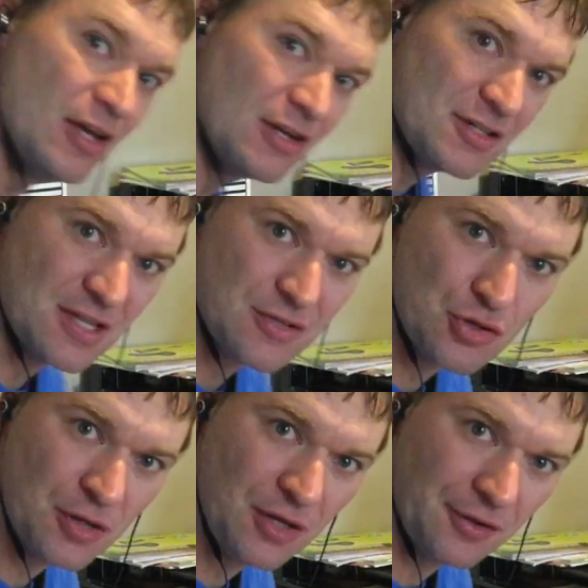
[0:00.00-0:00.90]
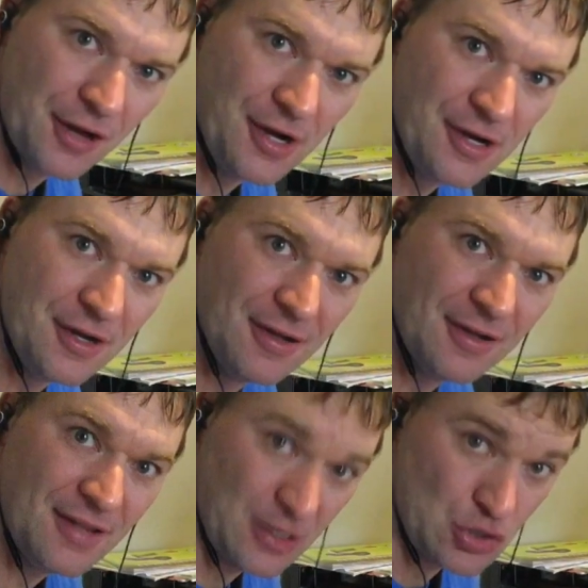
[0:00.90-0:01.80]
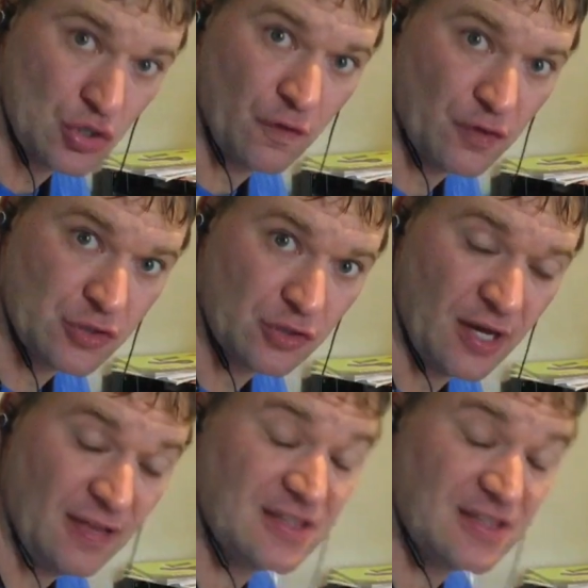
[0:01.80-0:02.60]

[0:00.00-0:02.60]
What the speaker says: Because that's so kindergarten. That's so first grade.